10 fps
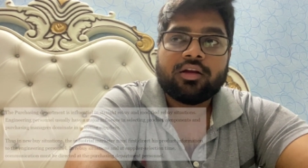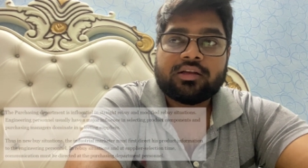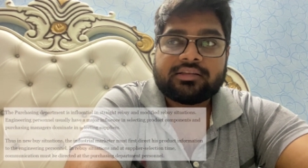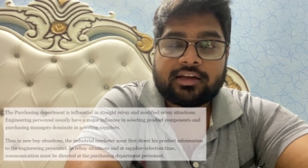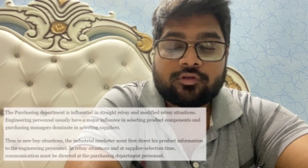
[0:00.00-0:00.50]

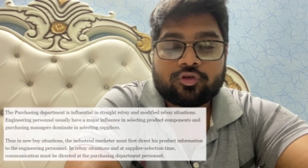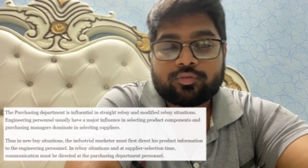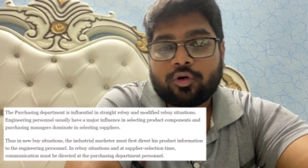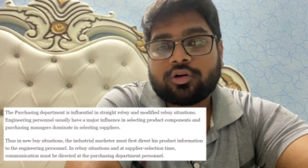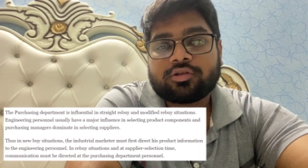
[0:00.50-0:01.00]
send those
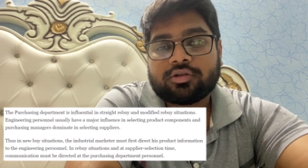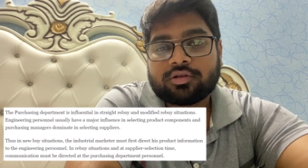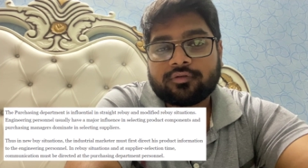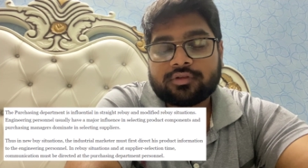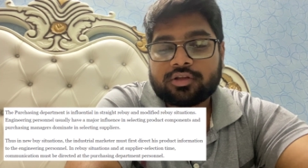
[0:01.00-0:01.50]
products or
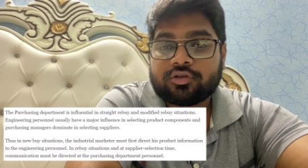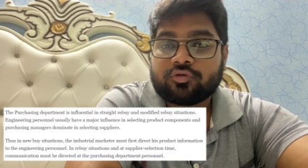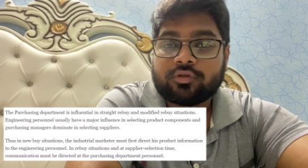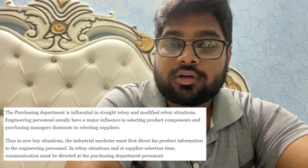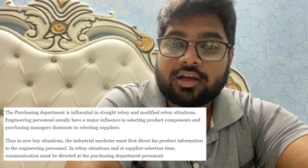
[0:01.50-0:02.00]
services
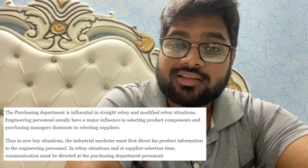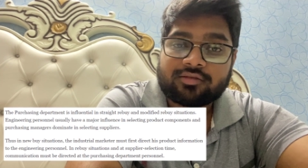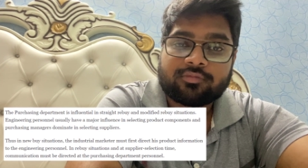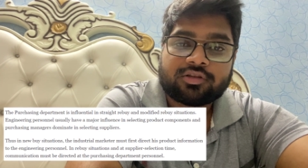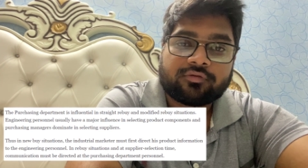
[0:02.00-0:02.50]
to the
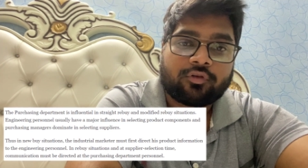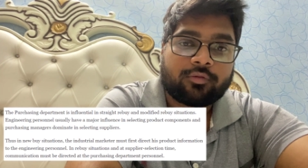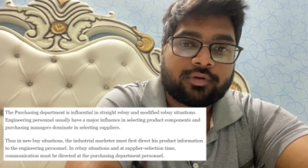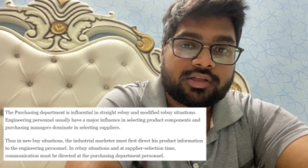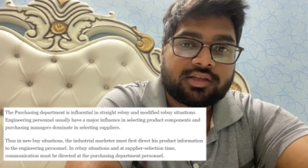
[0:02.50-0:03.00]
customers for
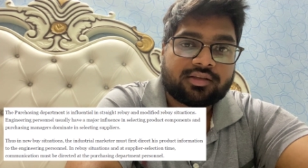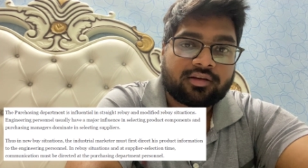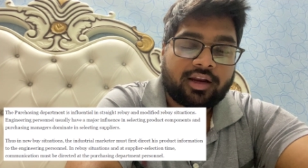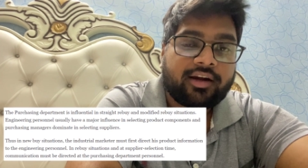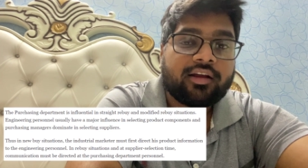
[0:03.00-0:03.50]
purchasing,
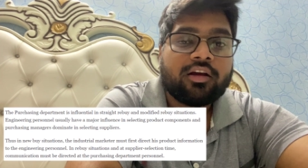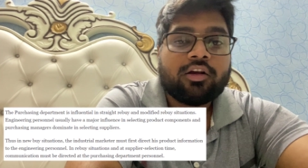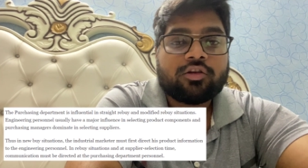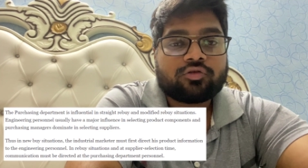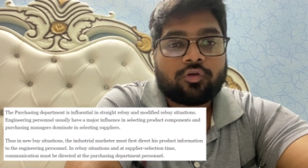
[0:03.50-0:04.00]
right?
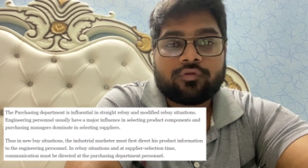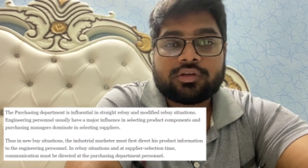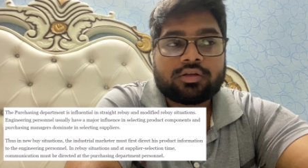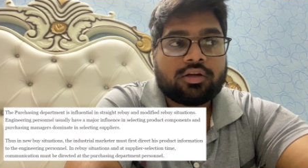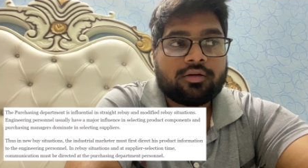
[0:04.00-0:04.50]
So
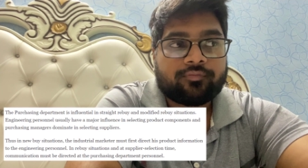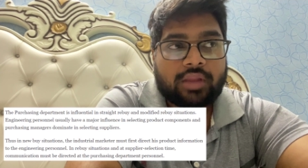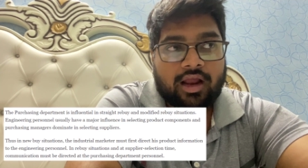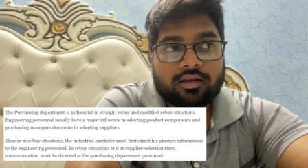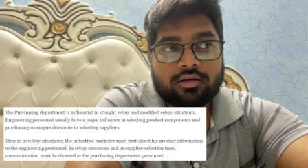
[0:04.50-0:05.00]
obviously
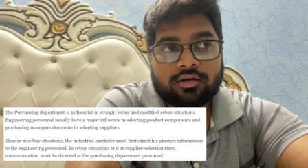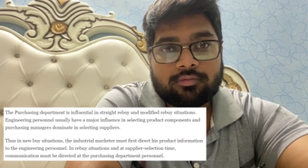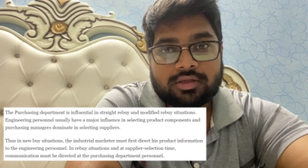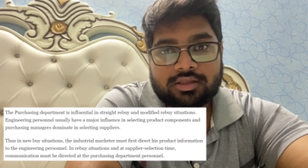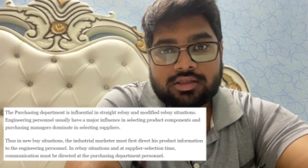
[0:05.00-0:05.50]
at the
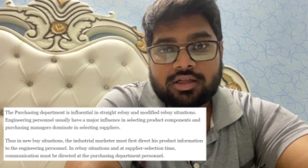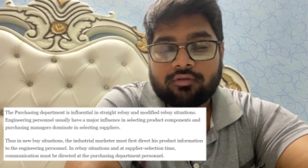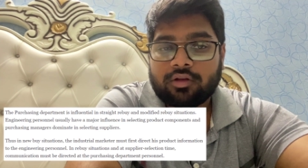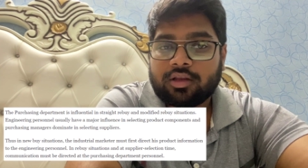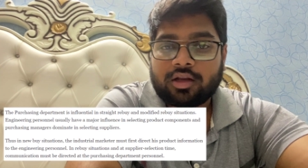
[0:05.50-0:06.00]
business
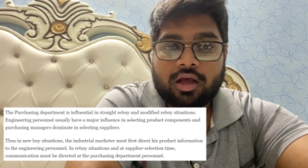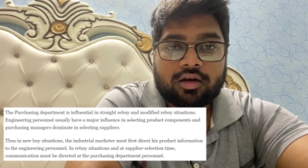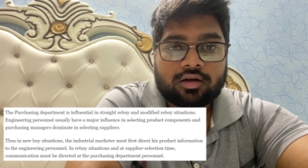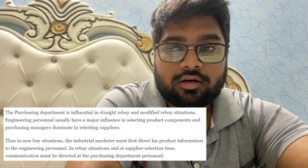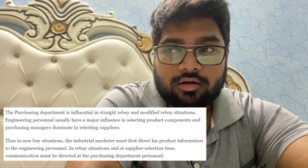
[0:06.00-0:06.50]
level, there
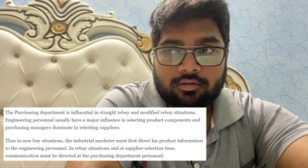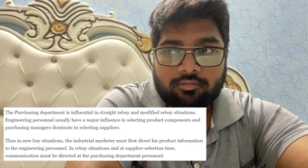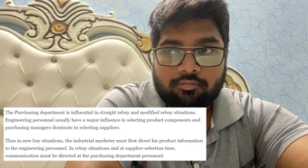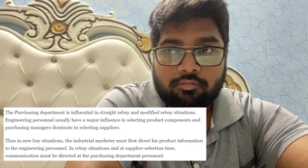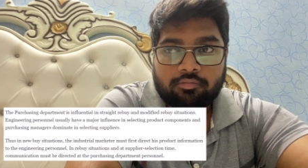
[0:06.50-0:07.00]
are
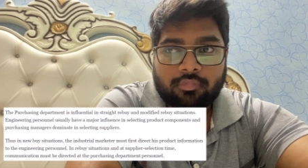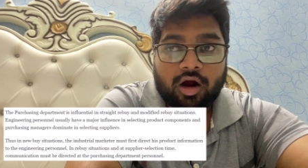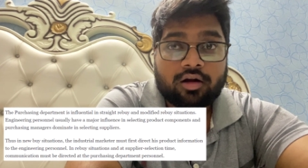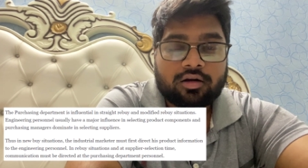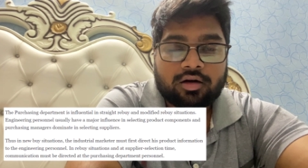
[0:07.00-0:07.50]
mm,
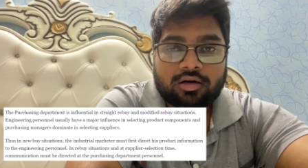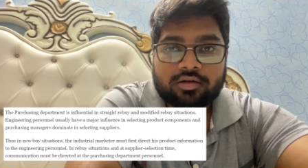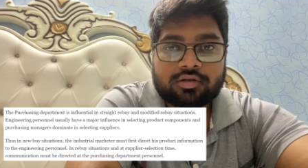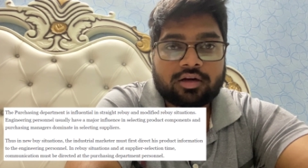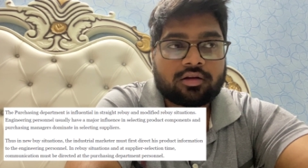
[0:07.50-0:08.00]

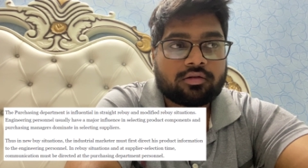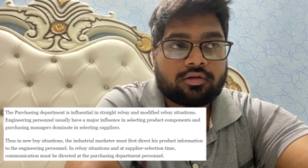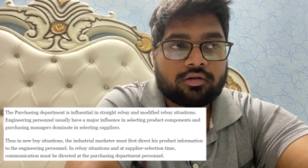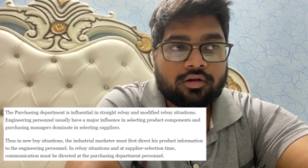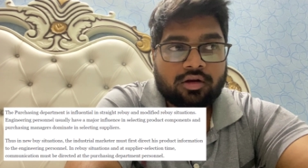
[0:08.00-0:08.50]
hundreds and
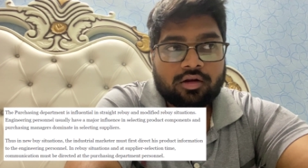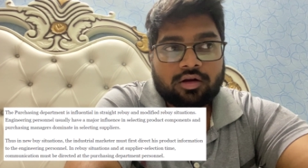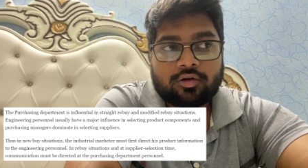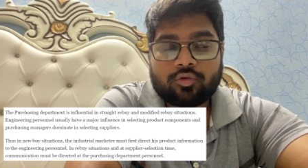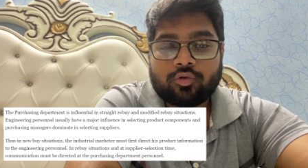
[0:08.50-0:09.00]

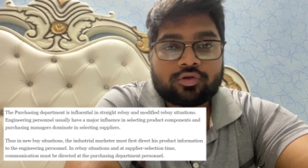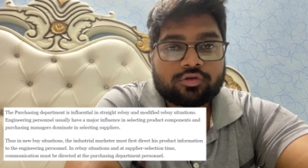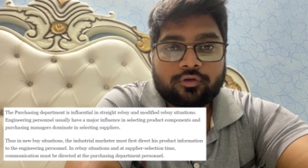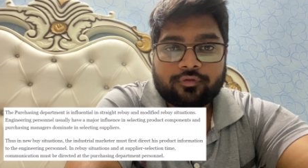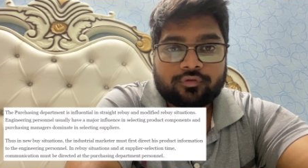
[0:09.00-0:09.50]
crores
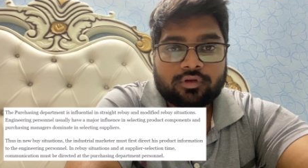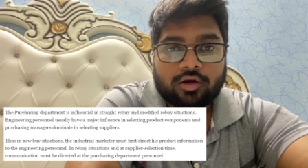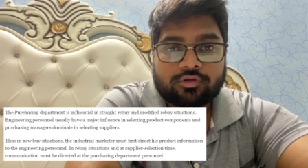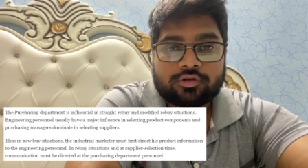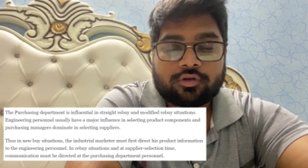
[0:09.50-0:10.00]
of
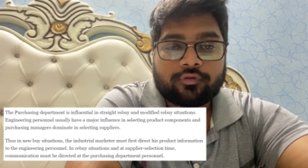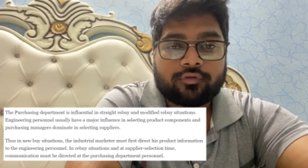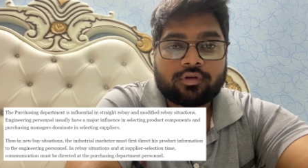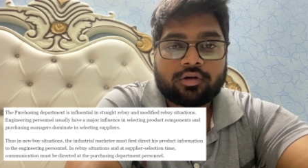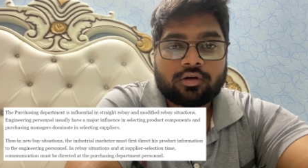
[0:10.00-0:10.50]
thousands of
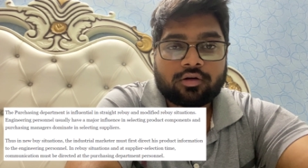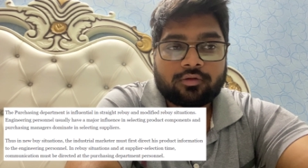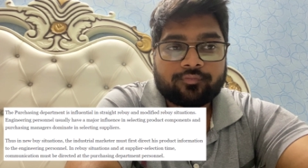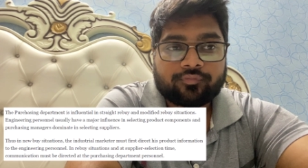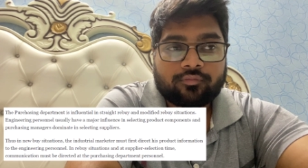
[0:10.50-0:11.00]

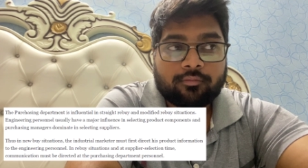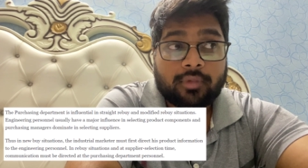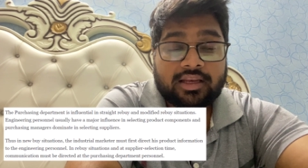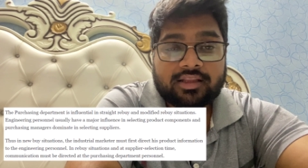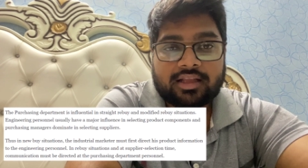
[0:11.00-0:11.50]
uh,
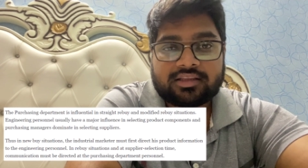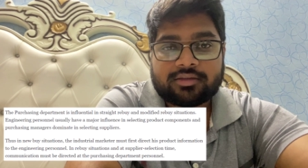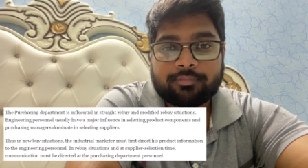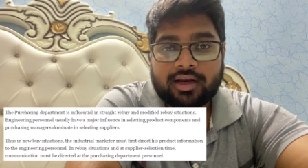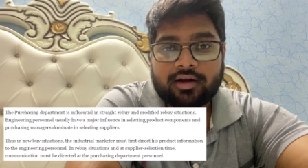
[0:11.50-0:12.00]
money that's
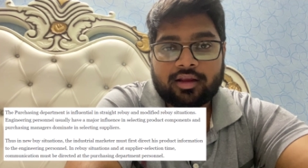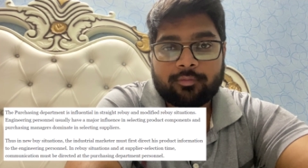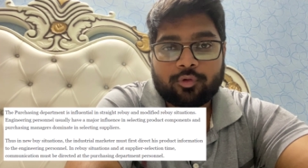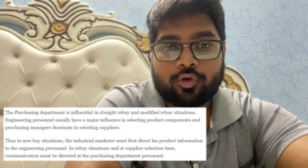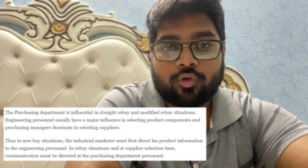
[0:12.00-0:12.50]
spent
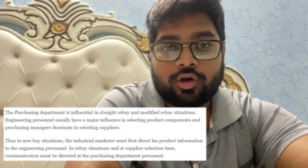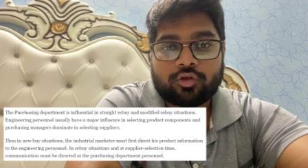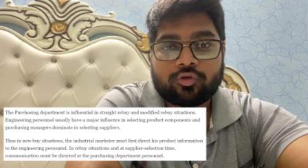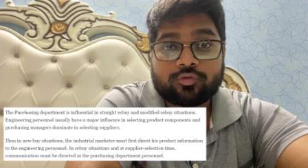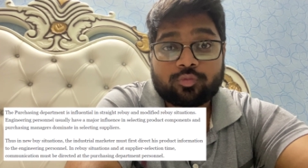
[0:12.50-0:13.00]
in procuring
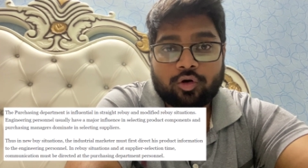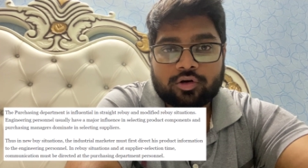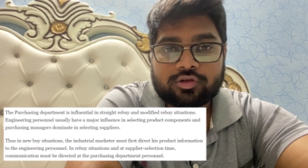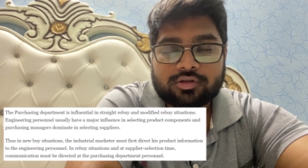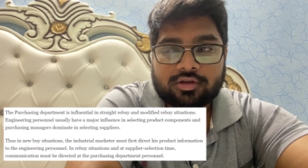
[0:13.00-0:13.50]
those
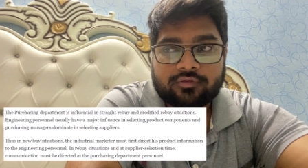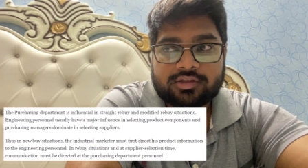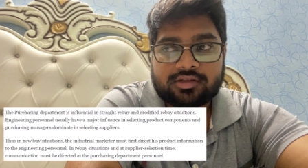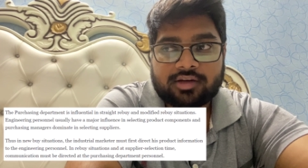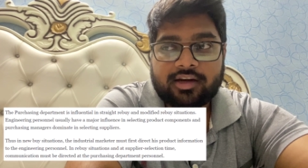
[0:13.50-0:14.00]
products or
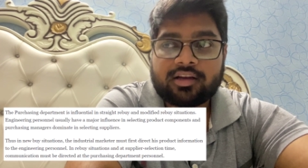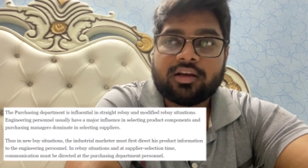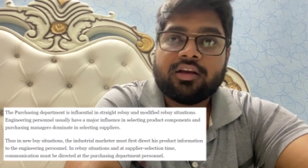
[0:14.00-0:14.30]
services right